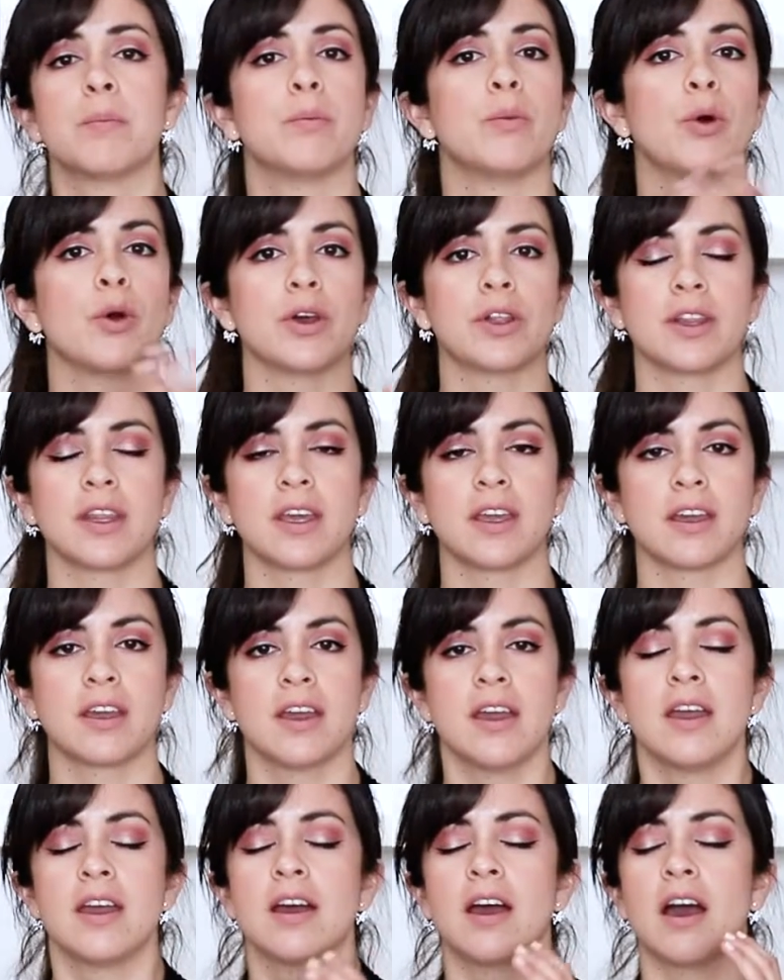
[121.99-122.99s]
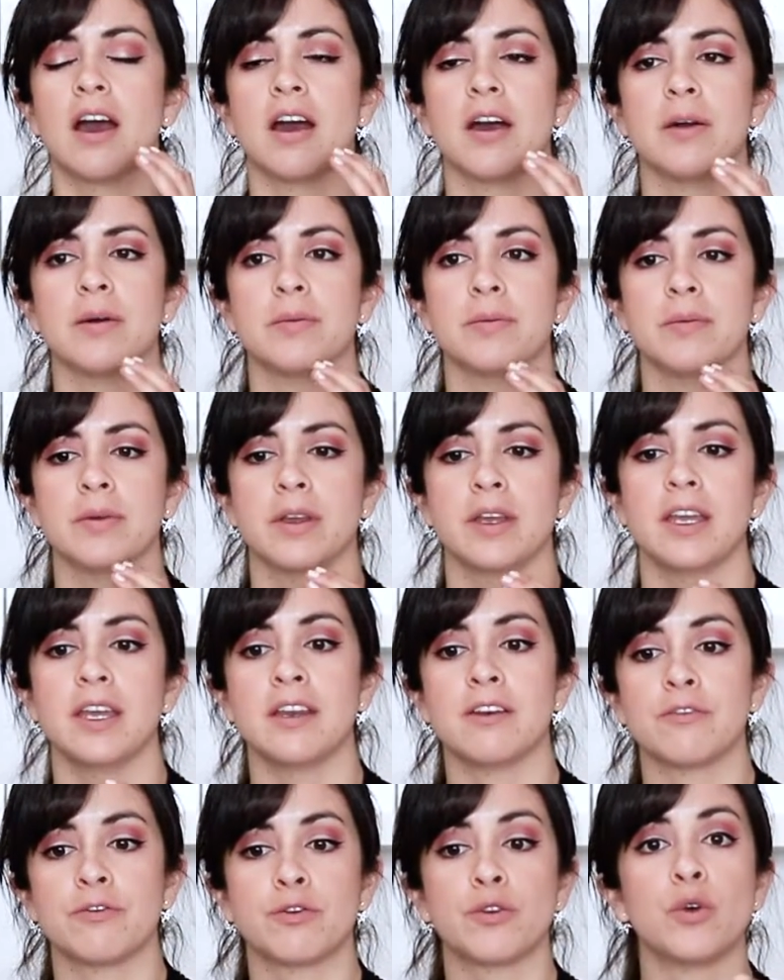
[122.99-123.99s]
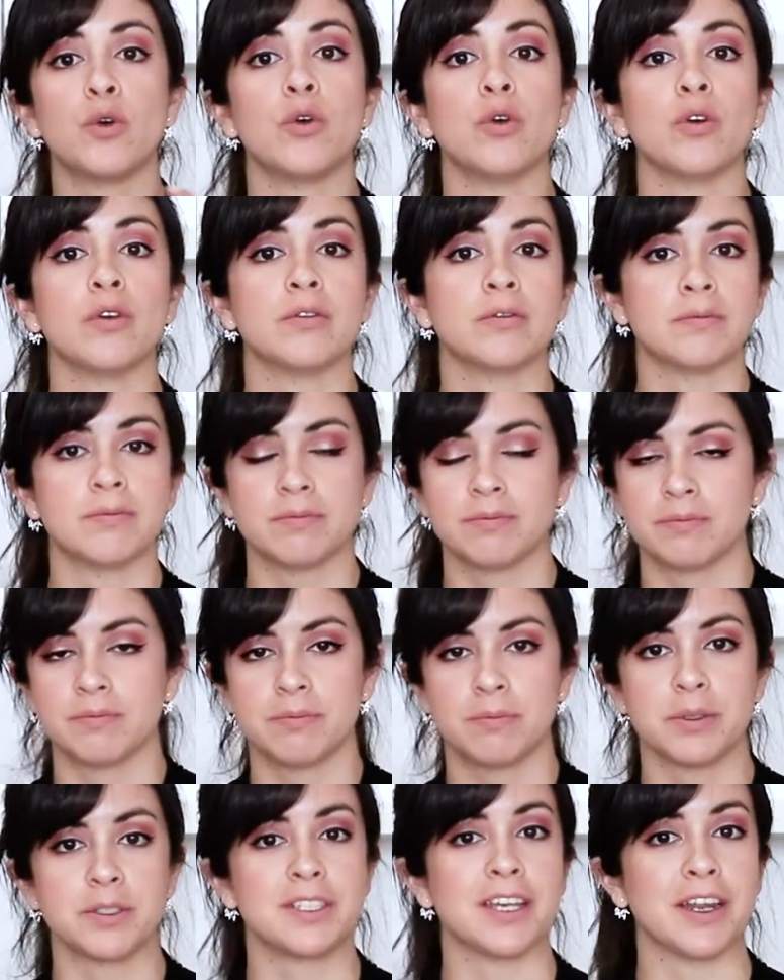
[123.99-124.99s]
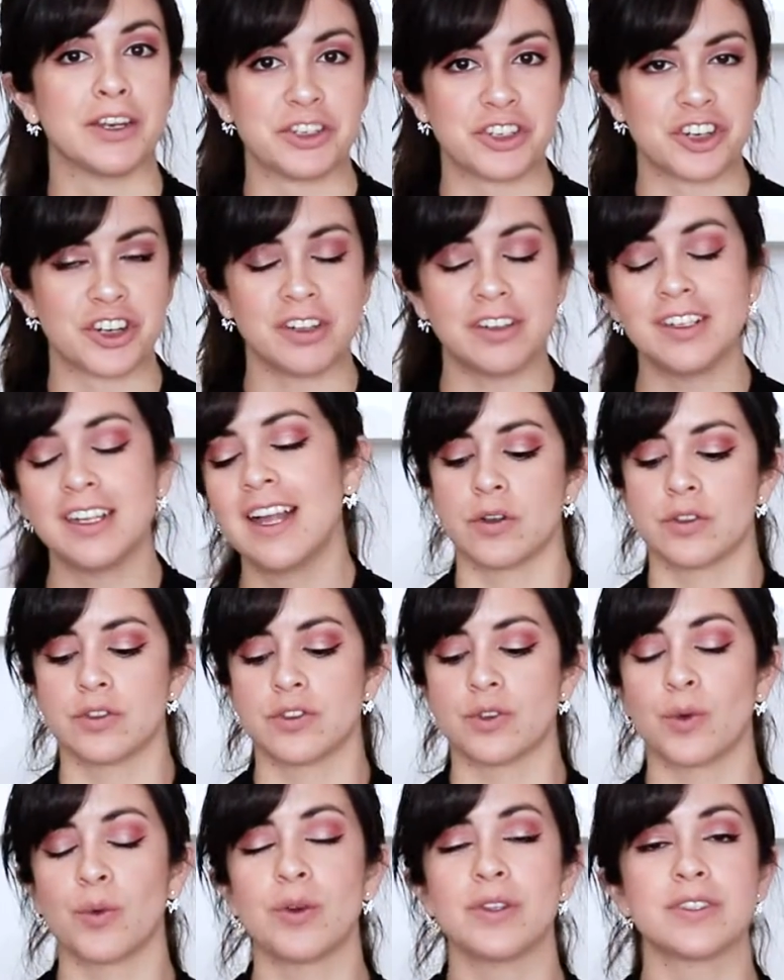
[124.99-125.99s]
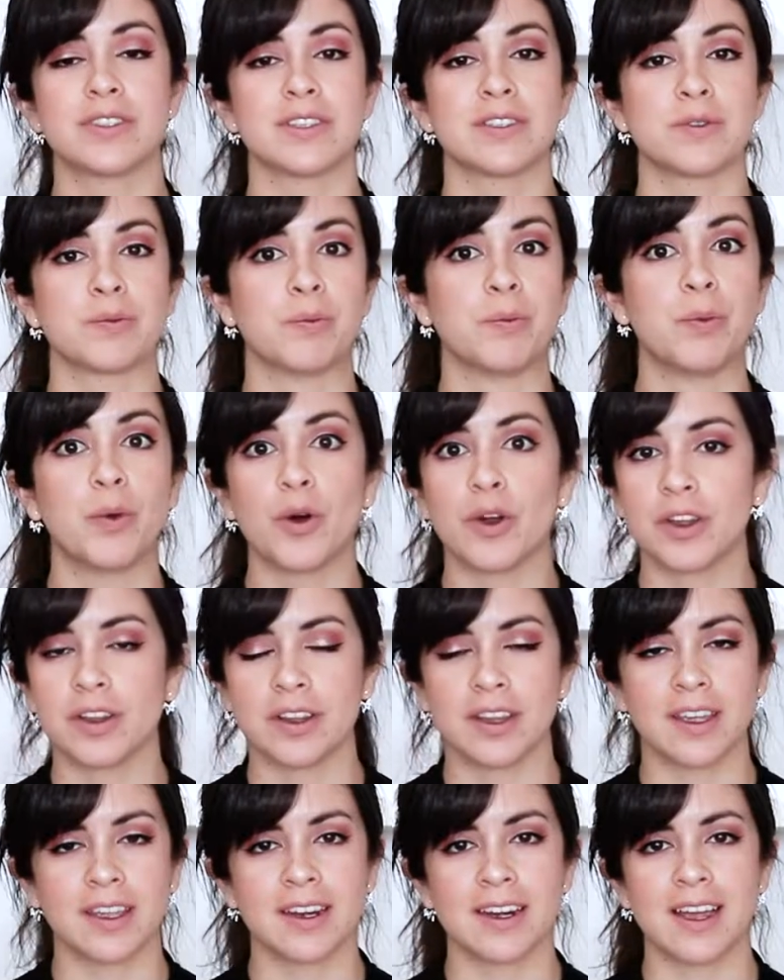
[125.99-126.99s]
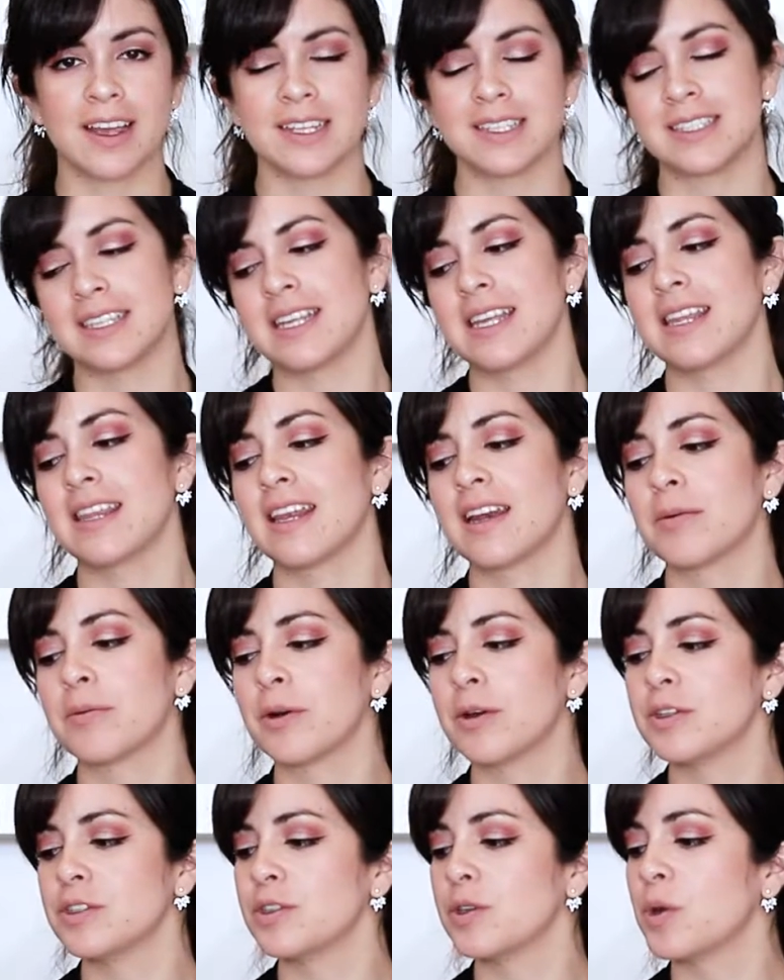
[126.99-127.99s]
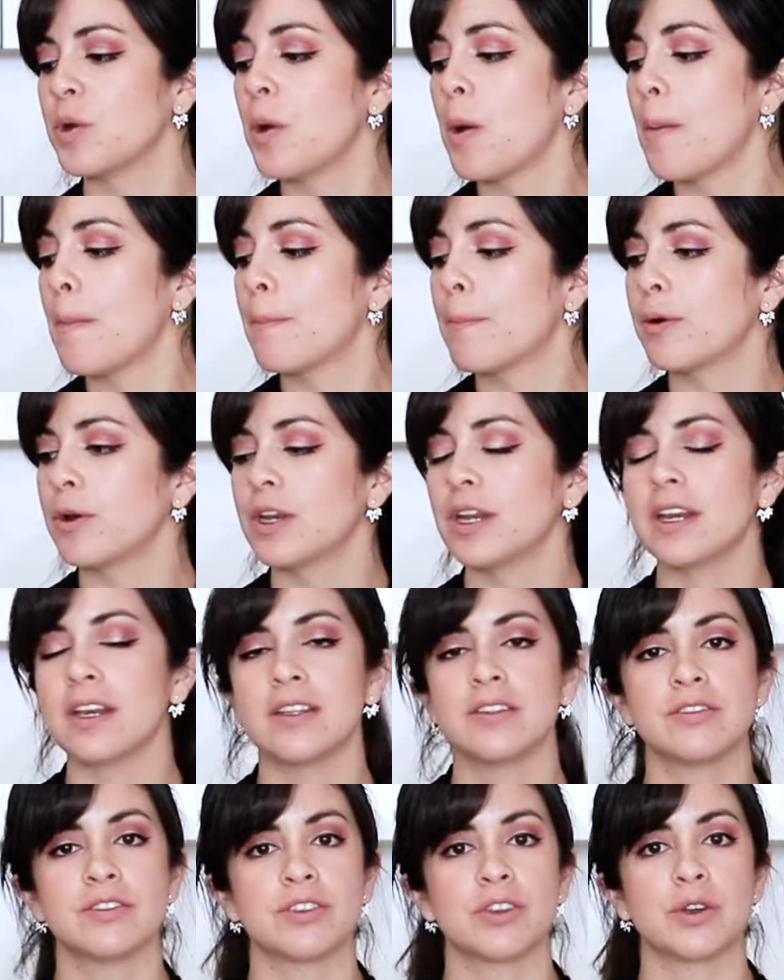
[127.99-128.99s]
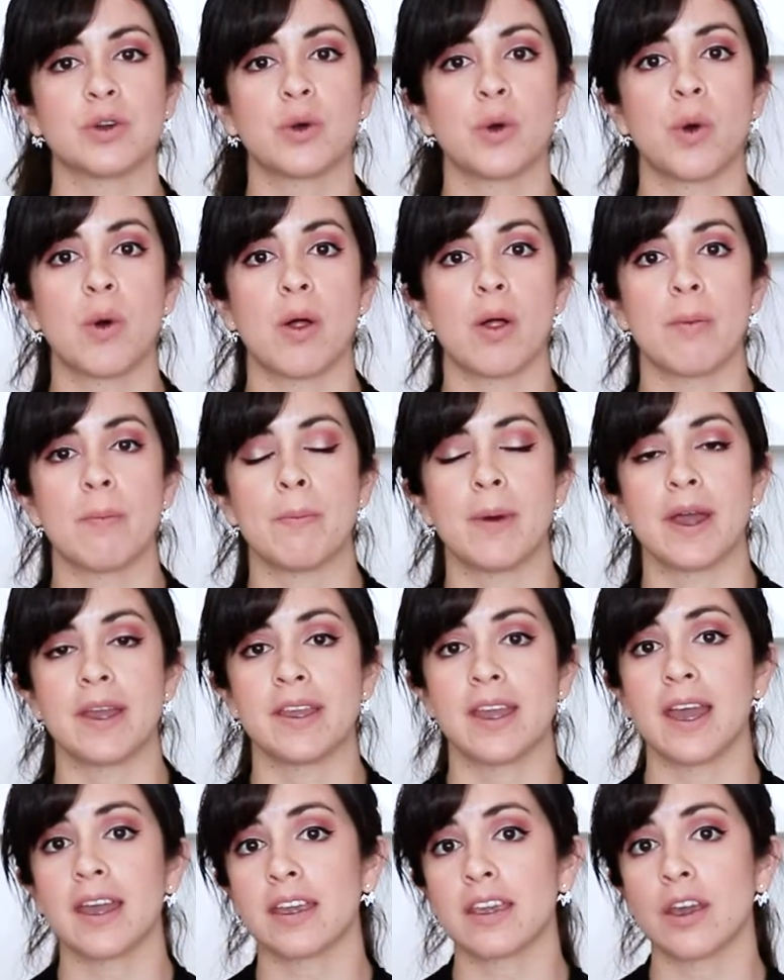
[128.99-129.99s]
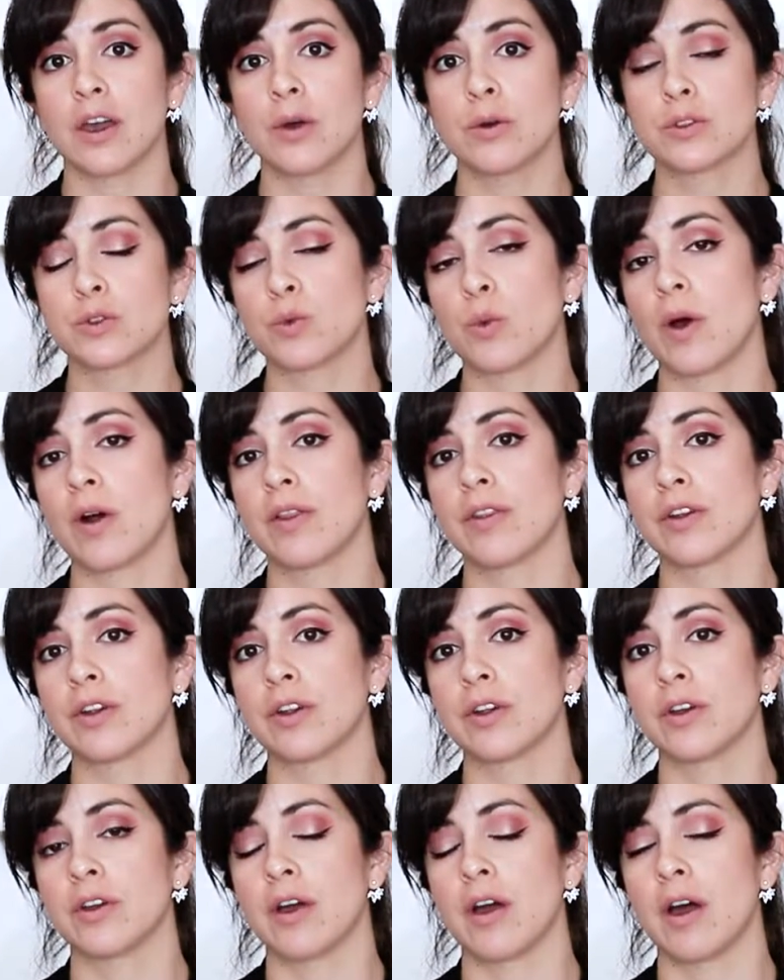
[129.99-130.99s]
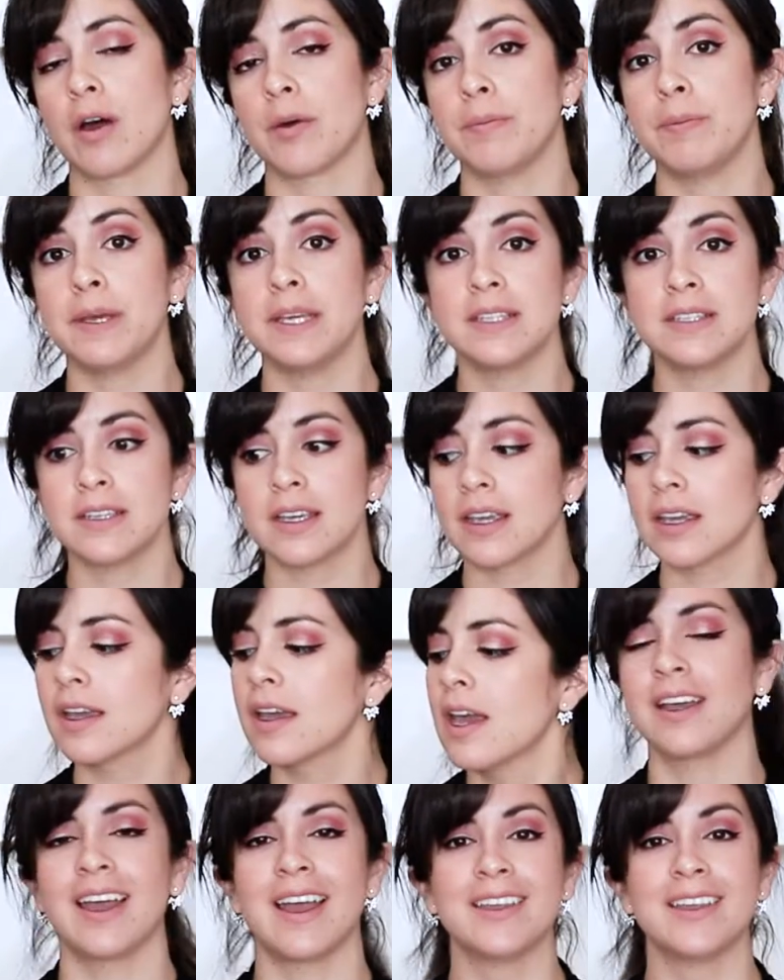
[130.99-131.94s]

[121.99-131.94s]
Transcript: boiling in full potential. So once it's boiling nicely, then I'm going to put it into my egg yolks while they're beating.